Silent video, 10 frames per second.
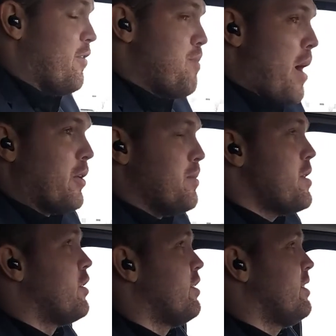have power
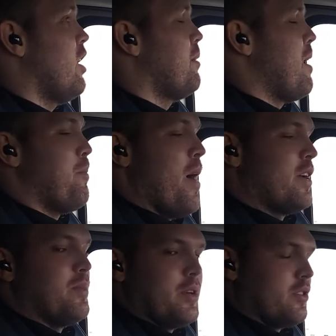mirrors. I talk about
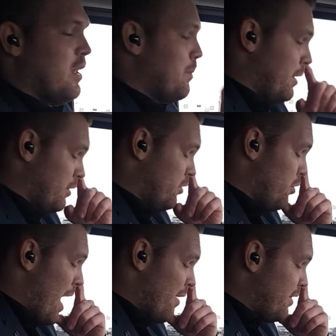power mirrors a lot because
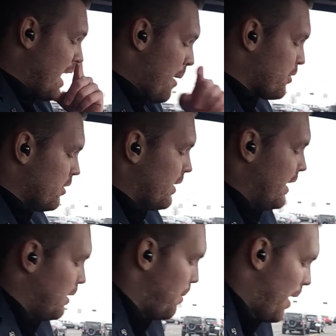you have the option of
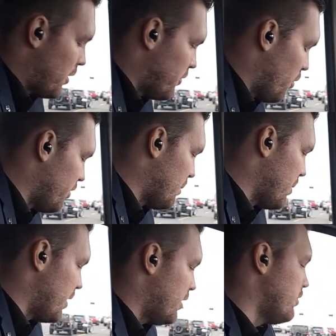getting power
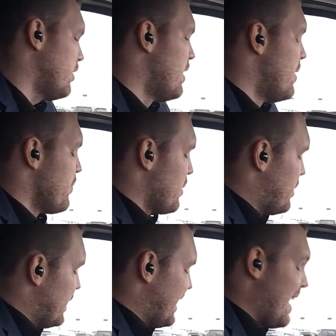folding mirrors,
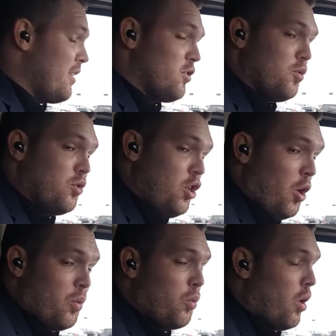but in case you
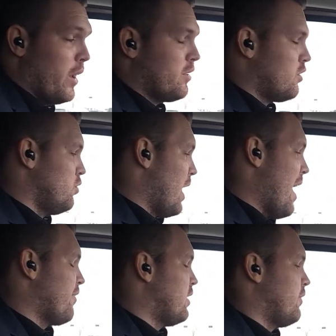don't want to
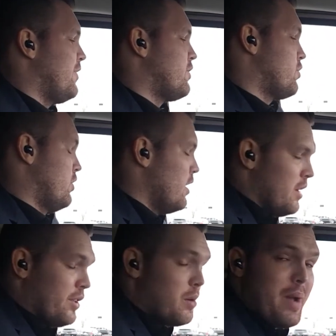have the feature,
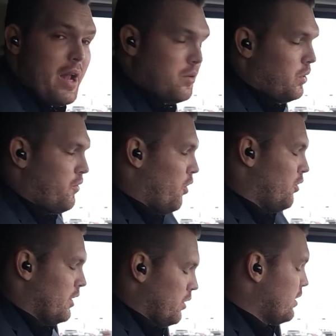they're manually
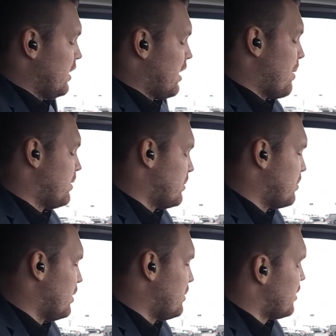folding. You can grab them
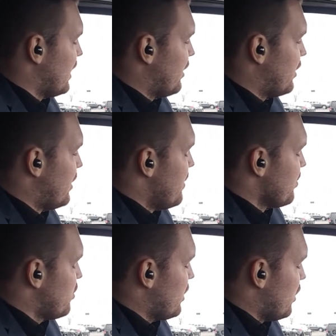and pull them together.
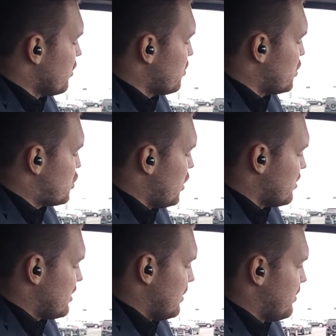You can also
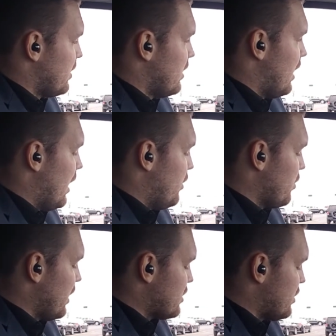adjust them You
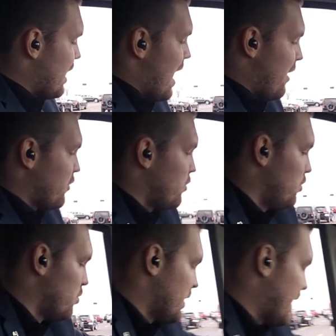don't actually have to
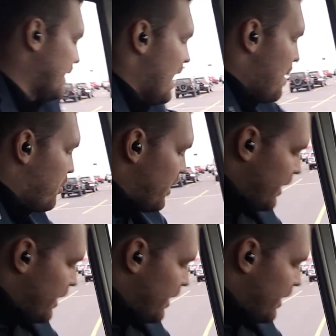use like a knob or